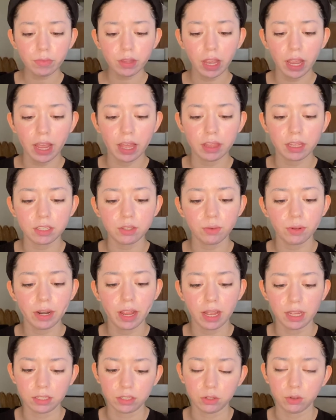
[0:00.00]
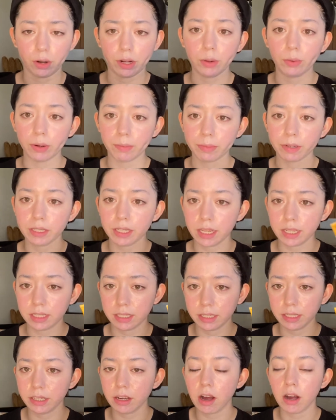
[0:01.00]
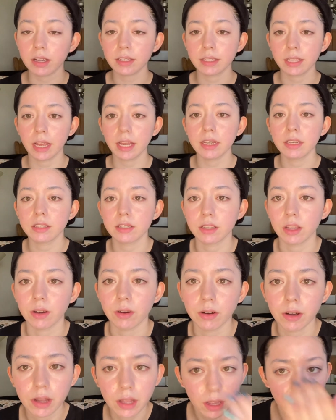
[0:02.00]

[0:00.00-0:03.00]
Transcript: And this one has 21% zinc oxide, so